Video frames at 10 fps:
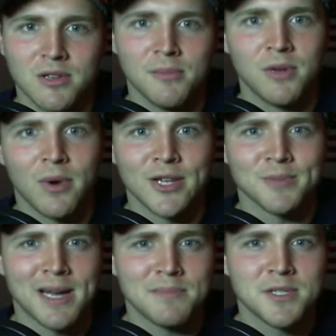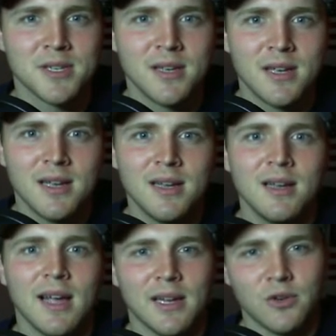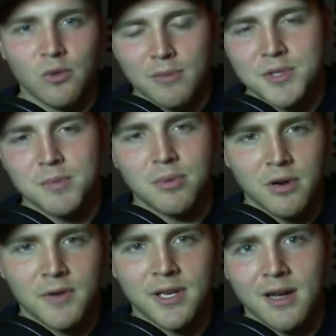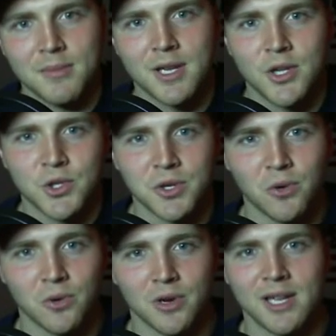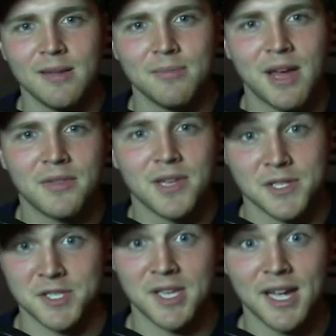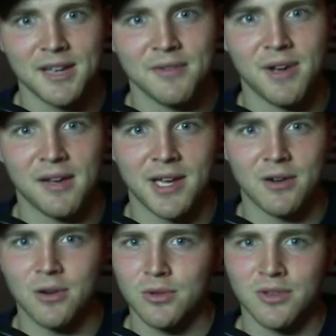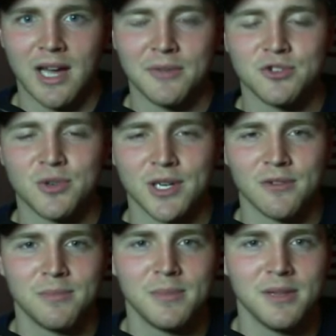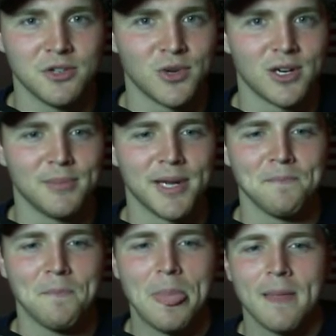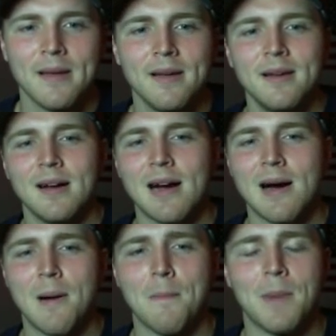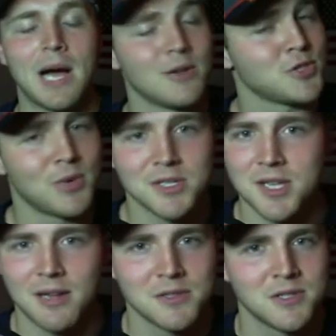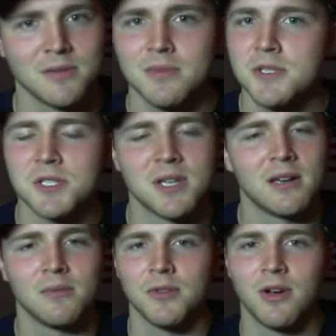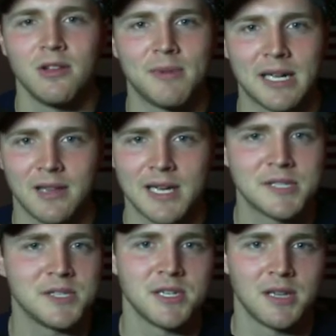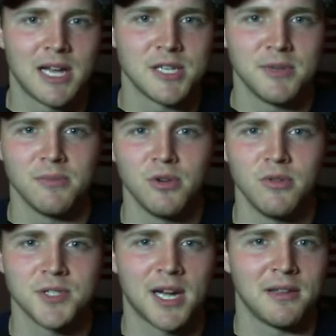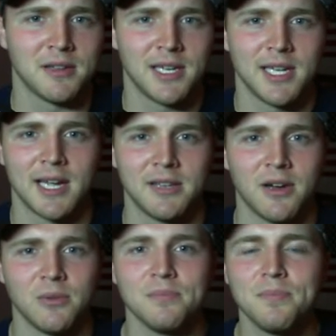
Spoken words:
to mid-range maps, and grip is a perfect combination in order to keep that thing steady if I've got to hold down the trigger button. I also run silencer. It's a standard with all of my classes. It allows me to move silently, and I don't